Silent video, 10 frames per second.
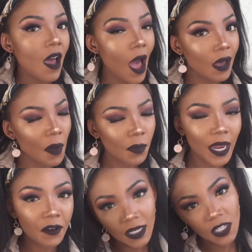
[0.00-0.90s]
I'm
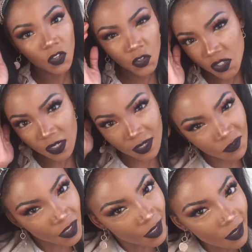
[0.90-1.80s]
currently using the
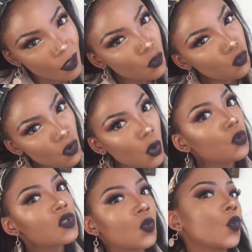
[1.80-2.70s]
Nivea
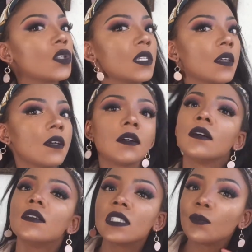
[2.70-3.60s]
Rose
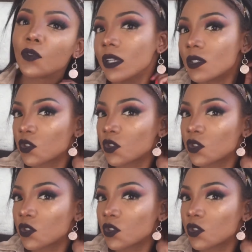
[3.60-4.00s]
Water Spritz,